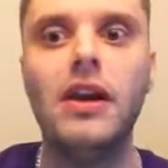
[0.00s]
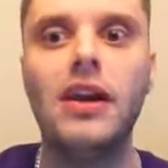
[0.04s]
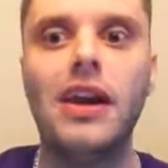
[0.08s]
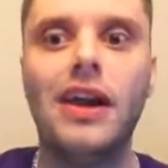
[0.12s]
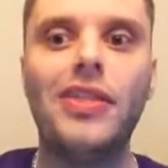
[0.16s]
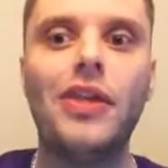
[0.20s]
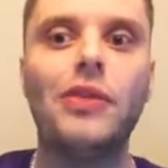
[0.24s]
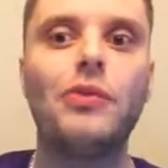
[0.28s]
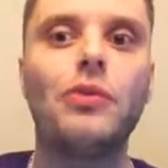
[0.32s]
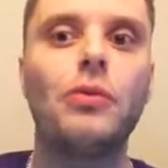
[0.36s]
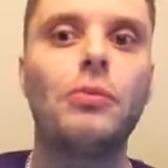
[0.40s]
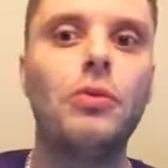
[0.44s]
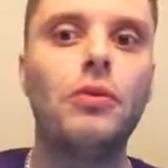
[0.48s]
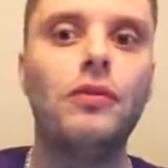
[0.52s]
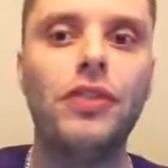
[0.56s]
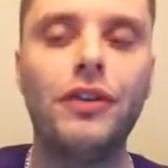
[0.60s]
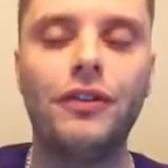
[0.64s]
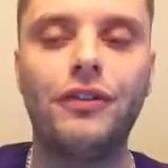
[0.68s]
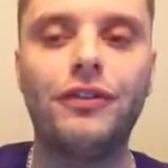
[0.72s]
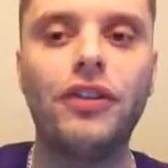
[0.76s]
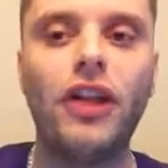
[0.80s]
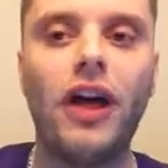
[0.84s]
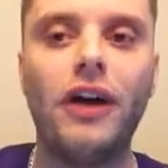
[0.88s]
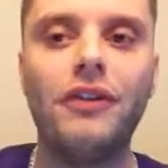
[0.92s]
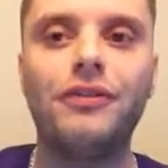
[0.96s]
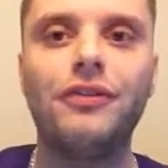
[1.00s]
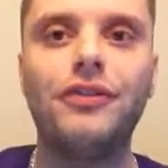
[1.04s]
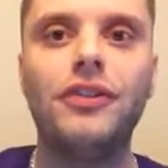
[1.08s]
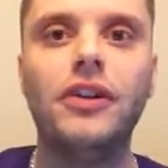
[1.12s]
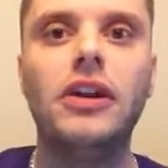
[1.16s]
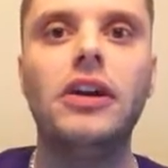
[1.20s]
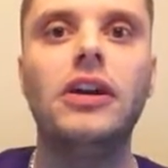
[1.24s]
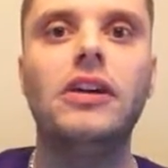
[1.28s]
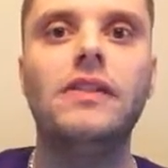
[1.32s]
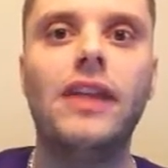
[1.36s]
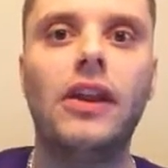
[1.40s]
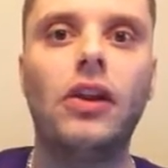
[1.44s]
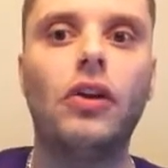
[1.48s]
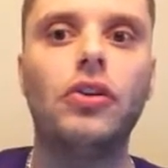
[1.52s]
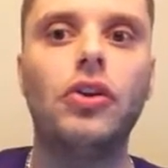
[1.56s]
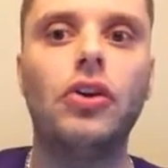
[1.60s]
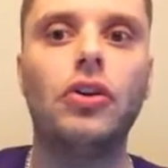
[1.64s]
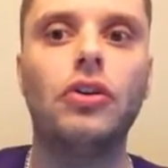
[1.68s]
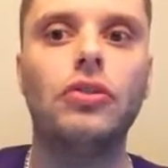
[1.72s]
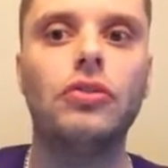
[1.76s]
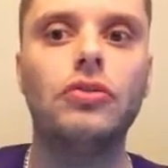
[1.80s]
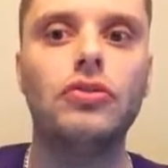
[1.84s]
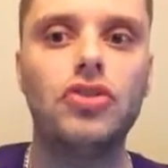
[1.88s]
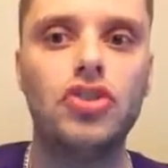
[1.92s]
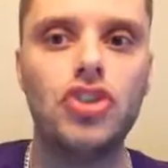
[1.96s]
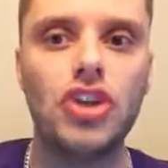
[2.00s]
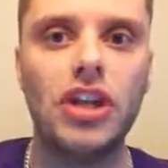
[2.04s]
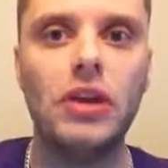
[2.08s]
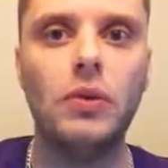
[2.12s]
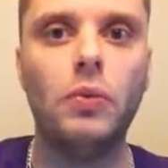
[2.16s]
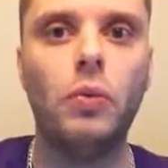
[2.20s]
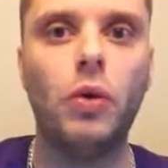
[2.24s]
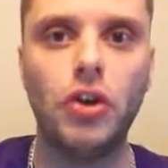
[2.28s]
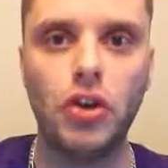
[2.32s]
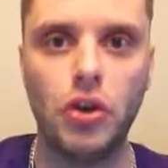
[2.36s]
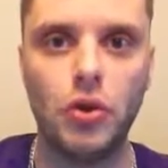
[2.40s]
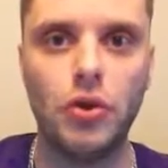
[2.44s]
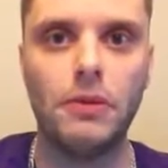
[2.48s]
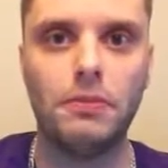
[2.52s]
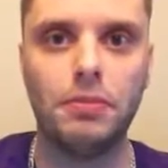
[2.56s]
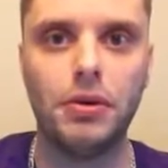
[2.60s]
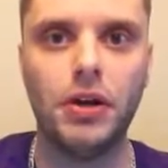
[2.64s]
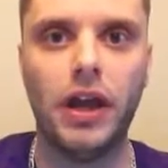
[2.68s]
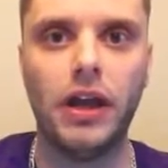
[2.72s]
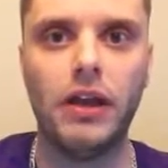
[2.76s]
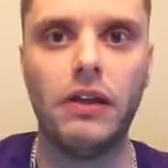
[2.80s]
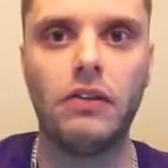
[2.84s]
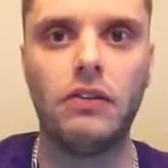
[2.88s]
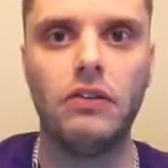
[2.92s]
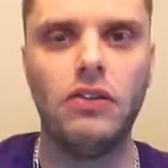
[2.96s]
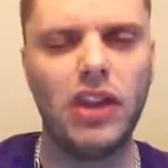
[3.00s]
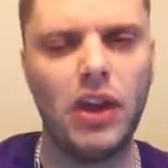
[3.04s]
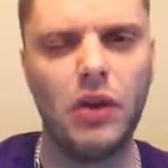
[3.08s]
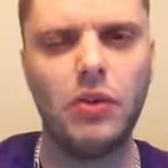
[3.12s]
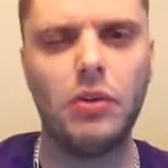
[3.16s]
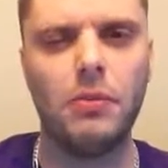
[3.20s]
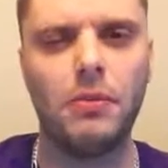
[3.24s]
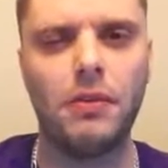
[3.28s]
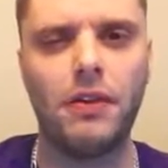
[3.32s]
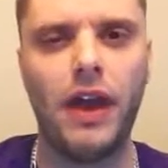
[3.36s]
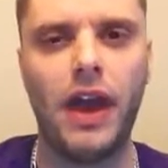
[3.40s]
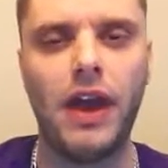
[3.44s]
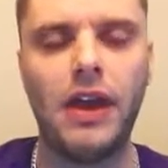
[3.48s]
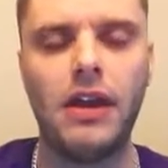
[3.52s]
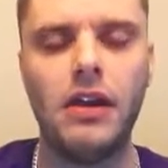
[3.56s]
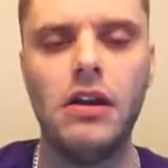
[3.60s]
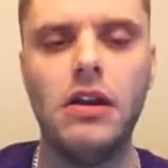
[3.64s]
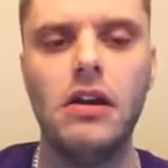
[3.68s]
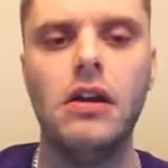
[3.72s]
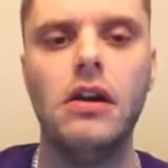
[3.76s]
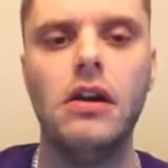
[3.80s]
and then remove the fluff that are your shitty 1-unit plays. You get what I'm saying?